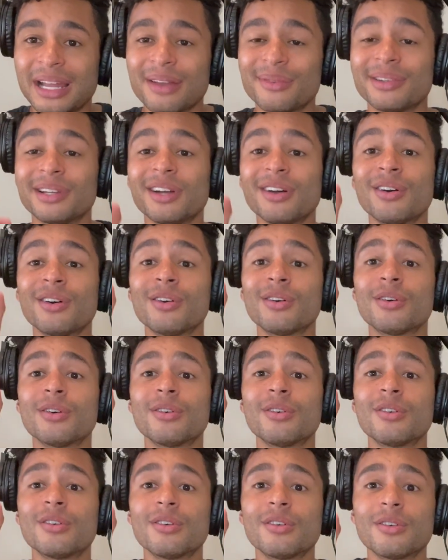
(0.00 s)
I went,
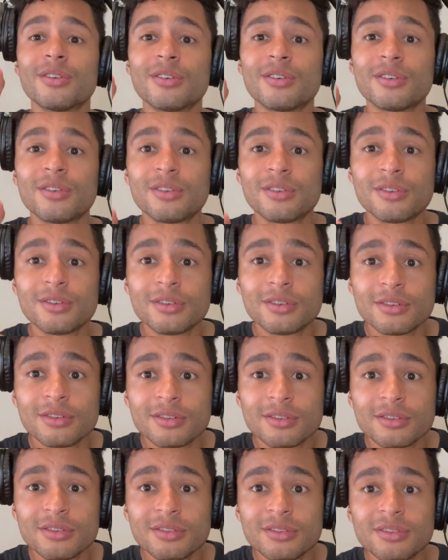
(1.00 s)

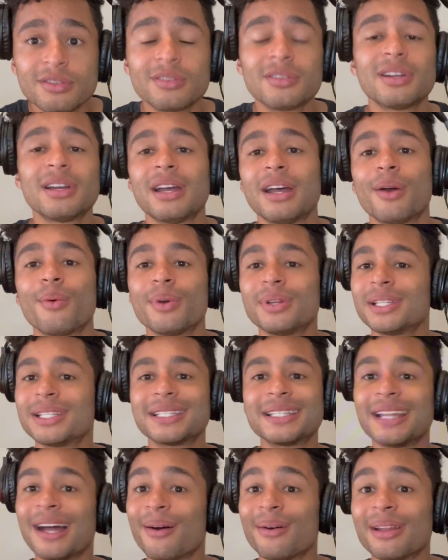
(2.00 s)
oh, which is
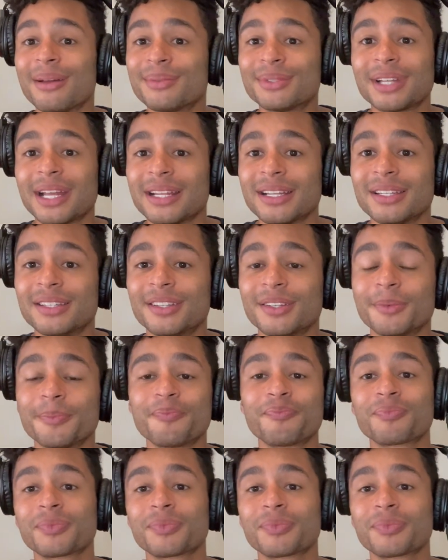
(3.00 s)
not what I'm trying to do.